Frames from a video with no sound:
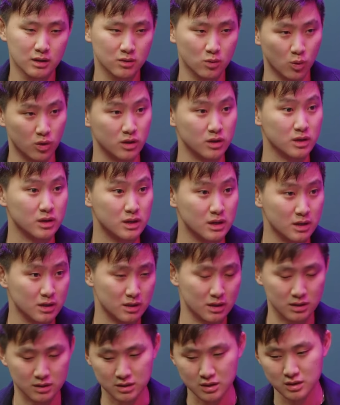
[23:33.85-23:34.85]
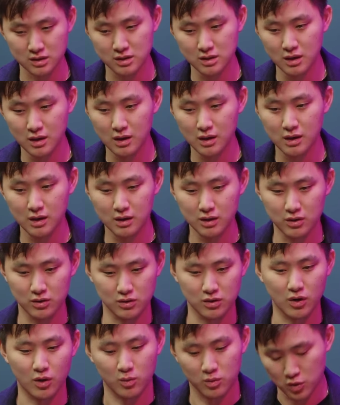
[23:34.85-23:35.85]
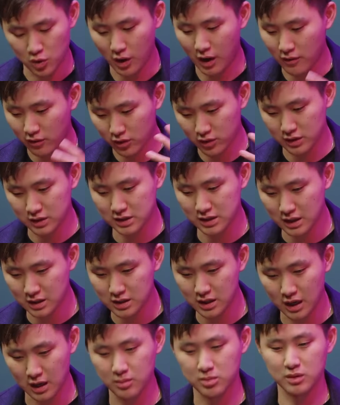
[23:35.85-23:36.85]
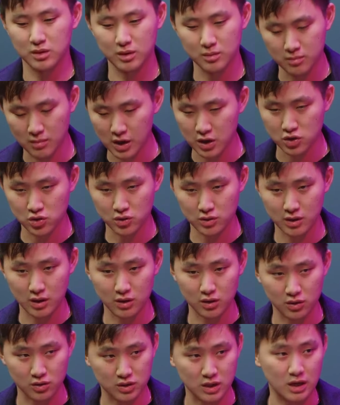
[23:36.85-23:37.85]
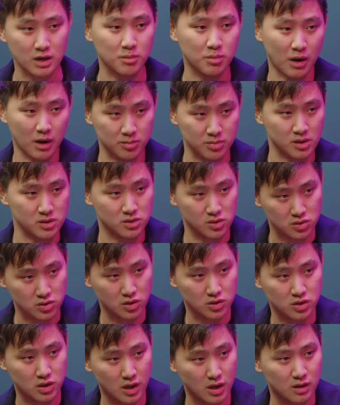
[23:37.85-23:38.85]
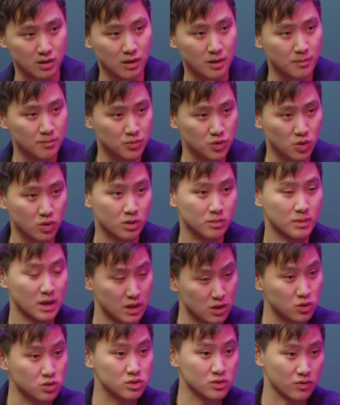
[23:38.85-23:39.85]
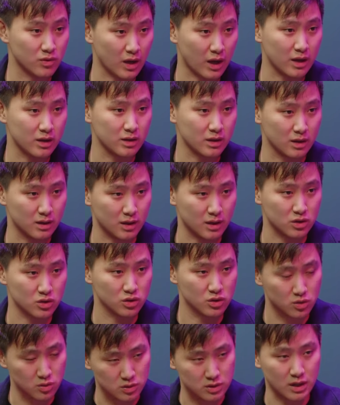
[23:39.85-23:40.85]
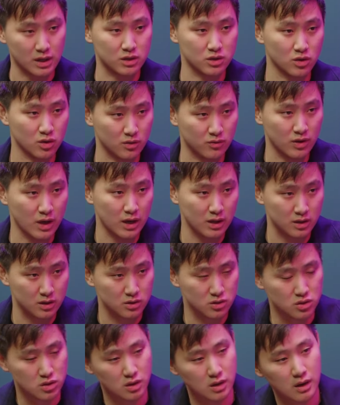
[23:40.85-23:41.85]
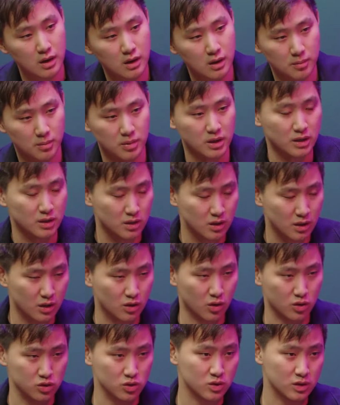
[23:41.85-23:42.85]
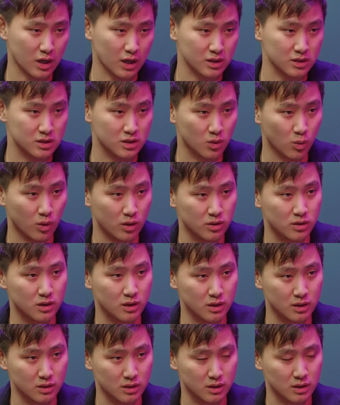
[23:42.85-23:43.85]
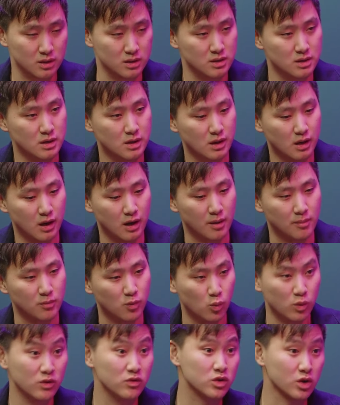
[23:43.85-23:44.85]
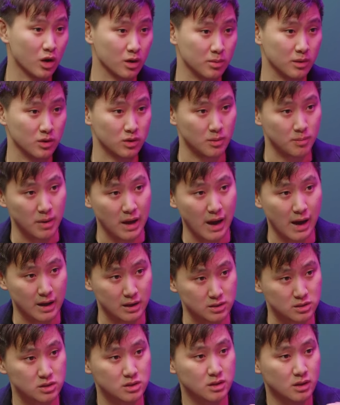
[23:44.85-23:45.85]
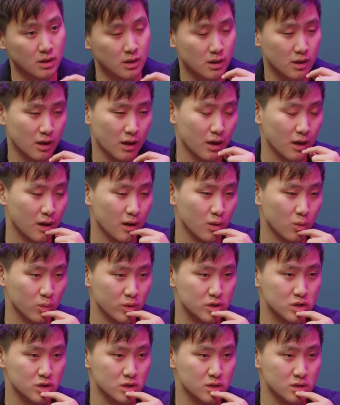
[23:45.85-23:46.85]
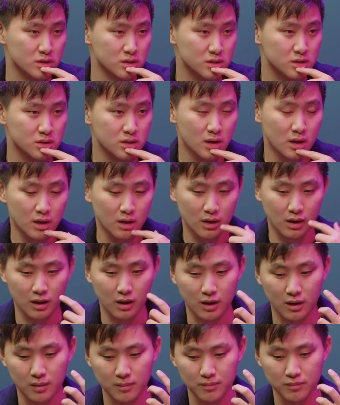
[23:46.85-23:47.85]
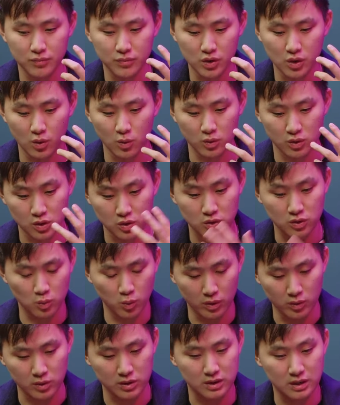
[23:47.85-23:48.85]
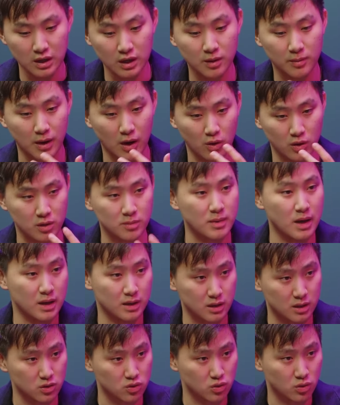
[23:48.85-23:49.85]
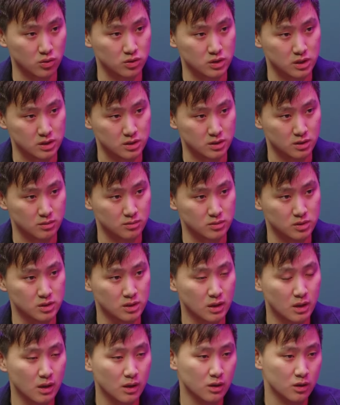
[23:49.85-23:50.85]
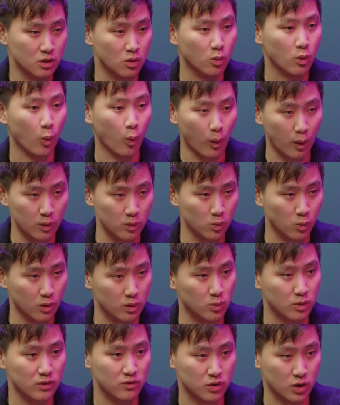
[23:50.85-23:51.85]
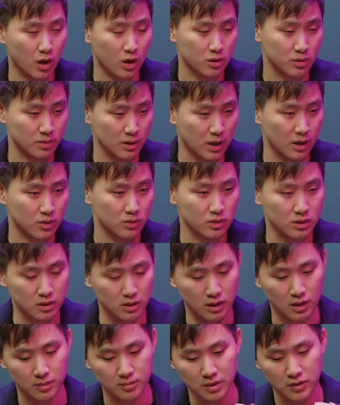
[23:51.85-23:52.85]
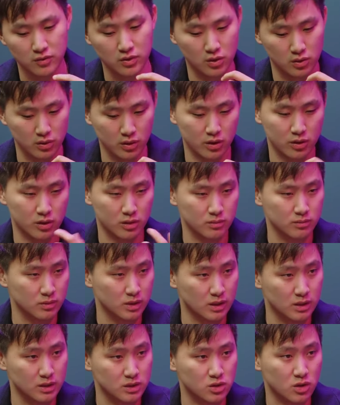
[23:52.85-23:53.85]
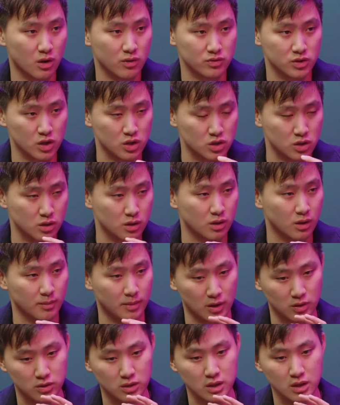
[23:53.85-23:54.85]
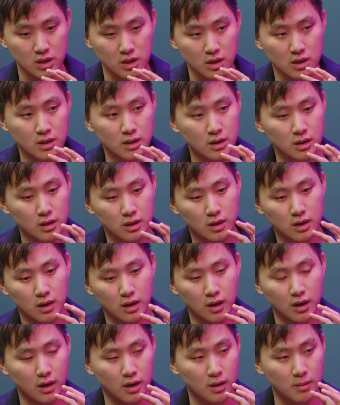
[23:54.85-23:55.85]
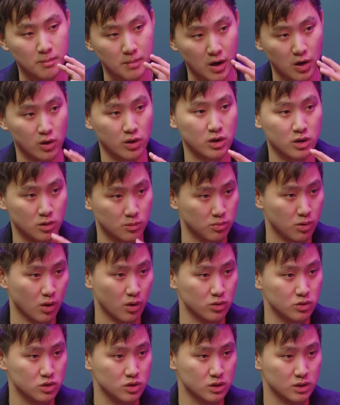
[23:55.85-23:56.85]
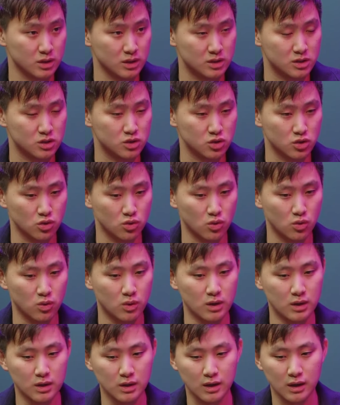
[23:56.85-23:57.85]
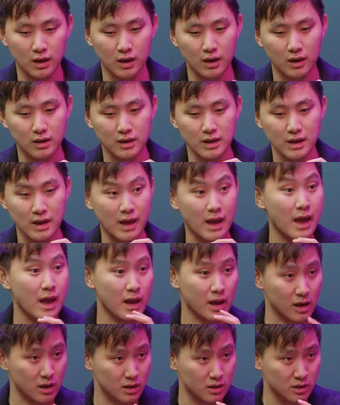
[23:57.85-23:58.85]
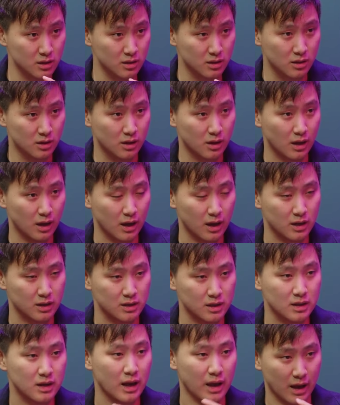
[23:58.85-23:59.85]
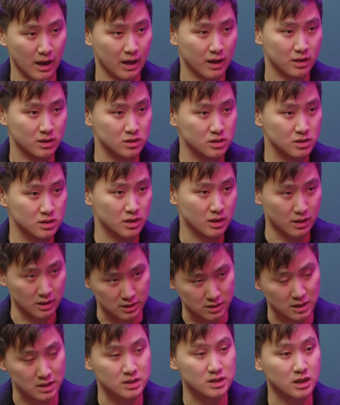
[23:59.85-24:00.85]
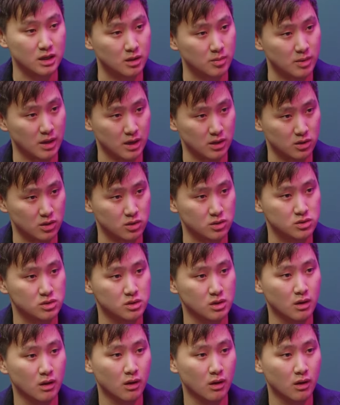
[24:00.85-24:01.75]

One of the key things is, you know, you have all the sensing capability, make sure that your data pipelines are such that you can make use of that and actually use that to your advantage. But it, it also ties to one thing that um, we've talked about in the past, uh, which is, um, you know, when, you when we think about command and control systems, you know, when, when we've talked about, um, even earlier in this conversation, about the uh, American approach, it's to uh, aid and enhance existing commanders,